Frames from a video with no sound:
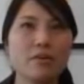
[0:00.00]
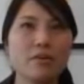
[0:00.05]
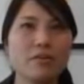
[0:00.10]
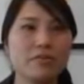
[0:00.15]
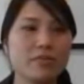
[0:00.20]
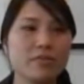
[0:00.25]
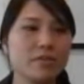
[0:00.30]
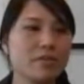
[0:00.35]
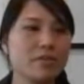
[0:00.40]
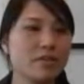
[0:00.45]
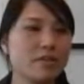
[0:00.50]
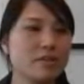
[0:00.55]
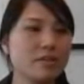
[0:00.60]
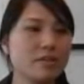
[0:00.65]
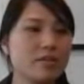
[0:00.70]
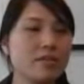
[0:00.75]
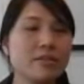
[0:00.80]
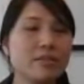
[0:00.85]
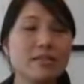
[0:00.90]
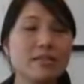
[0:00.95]
of
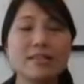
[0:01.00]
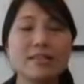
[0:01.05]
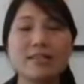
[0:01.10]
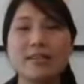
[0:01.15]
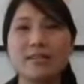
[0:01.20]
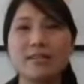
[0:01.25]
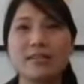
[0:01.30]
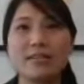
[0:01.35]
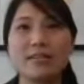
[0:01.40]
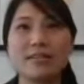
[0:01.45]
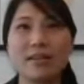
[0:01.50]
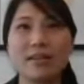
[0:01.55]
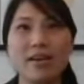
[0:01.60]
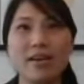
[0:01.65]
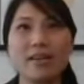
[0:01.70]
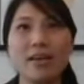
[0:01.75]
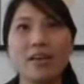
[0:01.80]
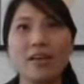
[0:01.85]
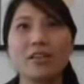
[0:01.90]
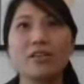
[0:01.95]
a deceased
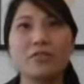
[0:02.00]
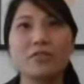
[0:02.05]
estate,